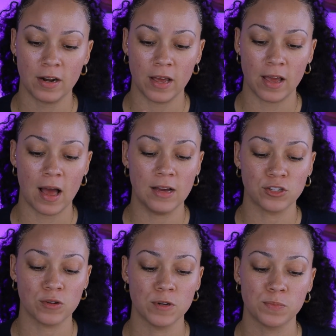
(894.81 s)
Like, I
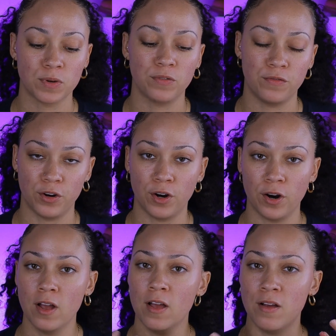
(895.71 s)
so much
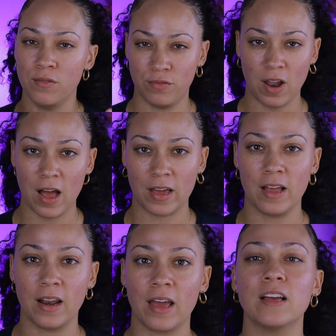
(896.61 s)
prefer
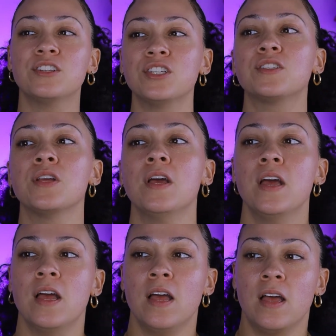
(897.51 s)
vlogging. Like, it's
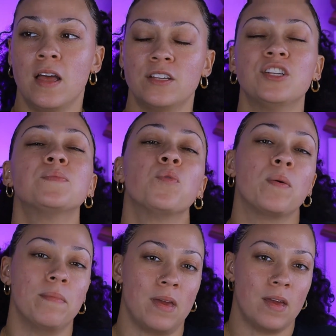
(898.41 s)
just
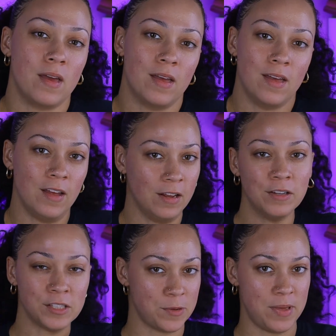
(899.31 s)
more me,
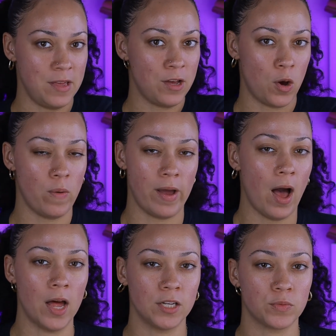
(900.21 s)
to be
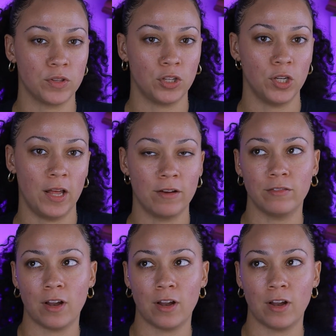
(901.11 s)
quite honest with you. Like,